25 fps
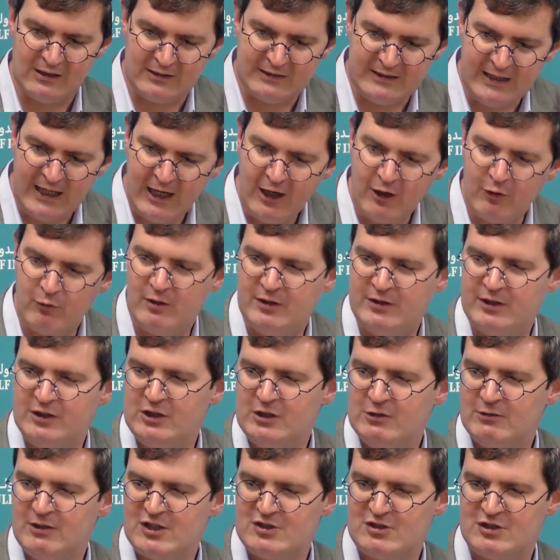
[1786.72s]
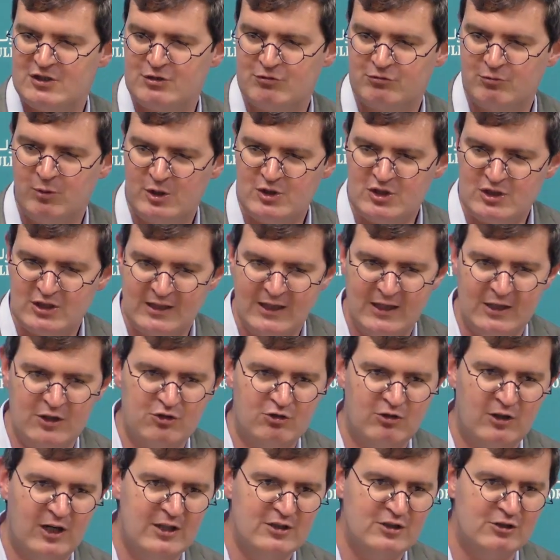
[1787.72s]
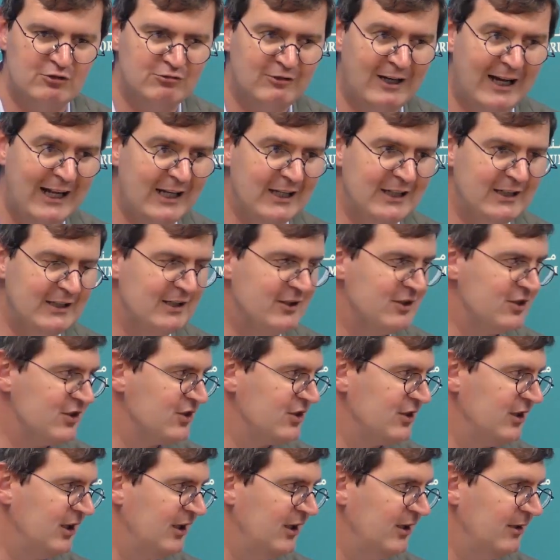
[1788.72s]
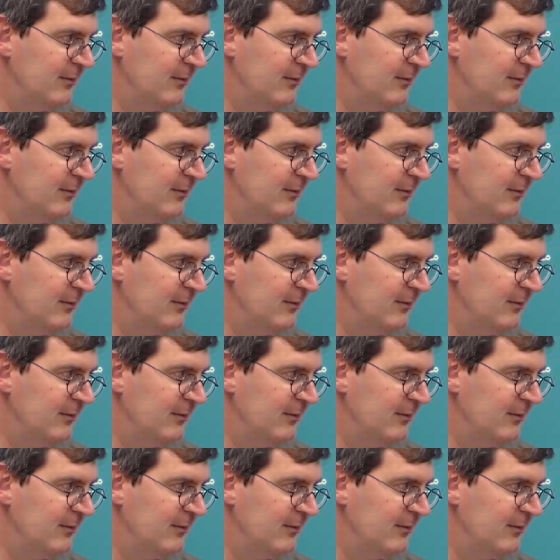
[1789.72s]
now when the US is once again trying to rally its